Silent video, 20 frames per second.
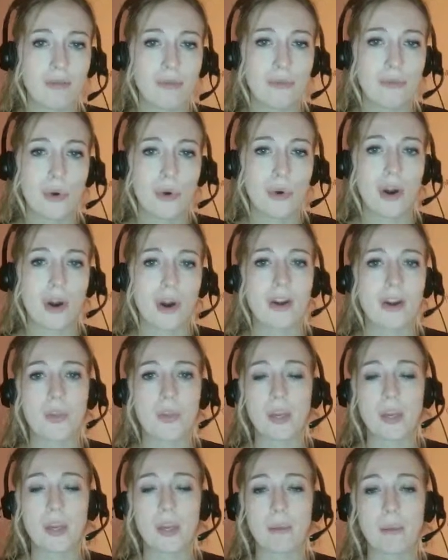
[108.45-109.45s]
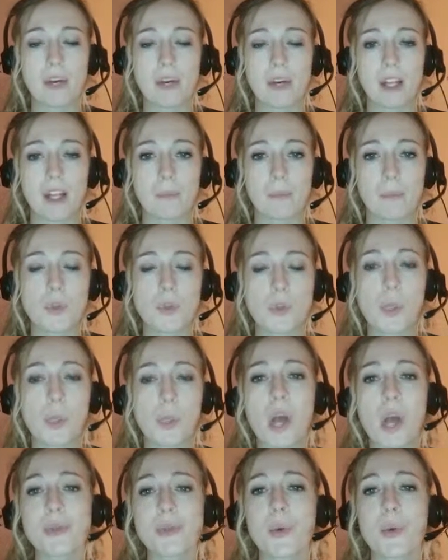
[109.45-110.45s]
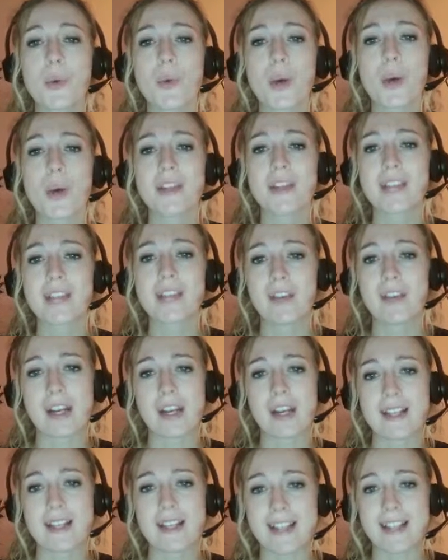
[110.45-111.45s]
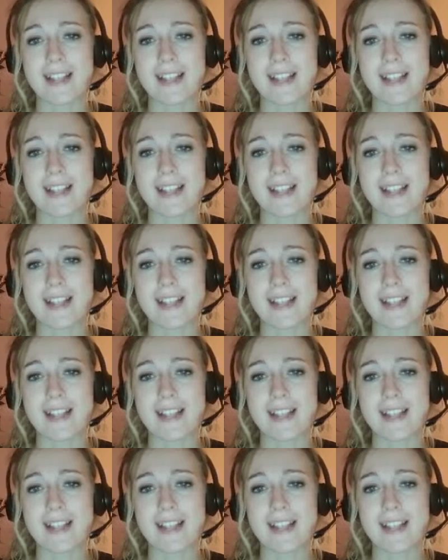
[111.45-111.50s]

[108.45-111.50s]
for 3D printing, so we also want to save it as an